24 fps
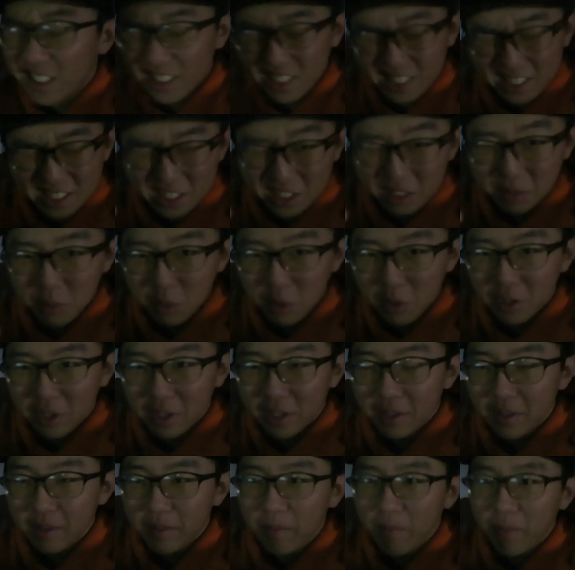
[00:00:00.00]
6 in the
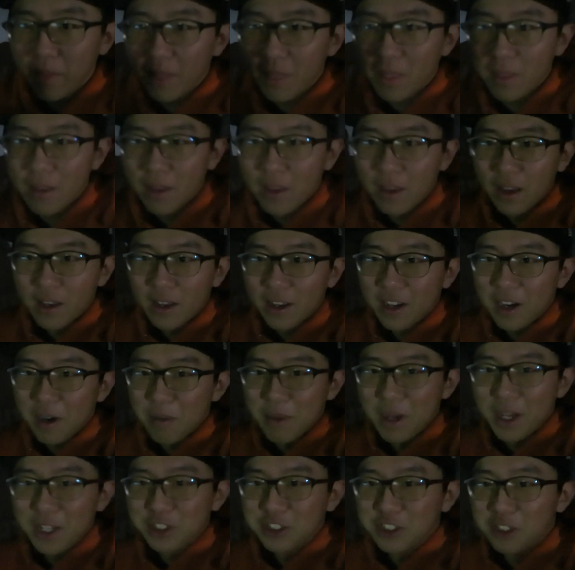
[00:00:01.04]
morning,
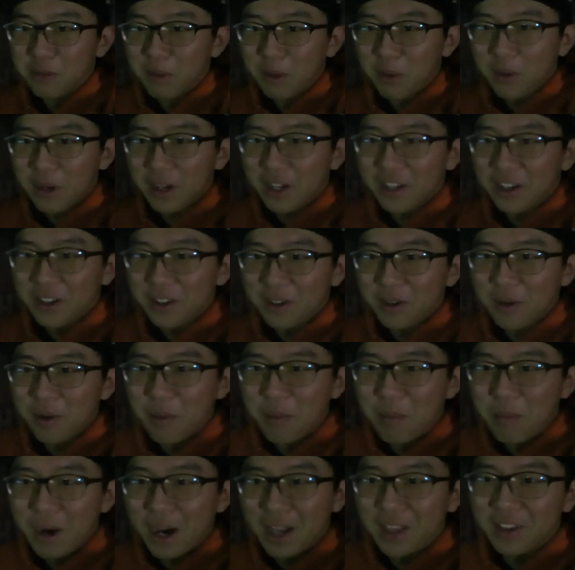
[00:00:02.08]
got Matt Suby right here,
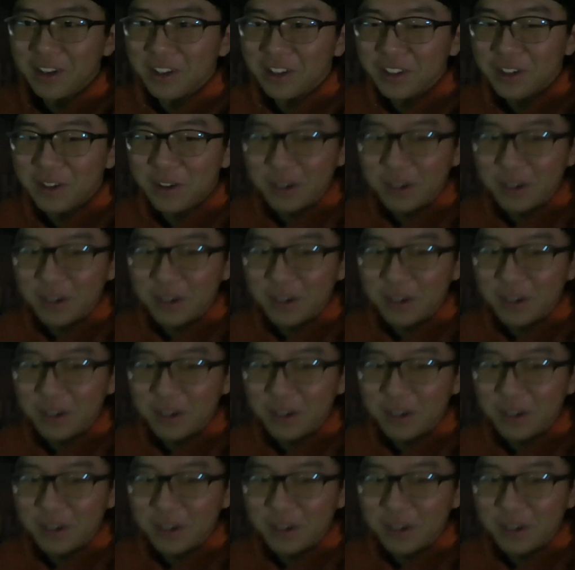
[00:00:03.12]
piloting the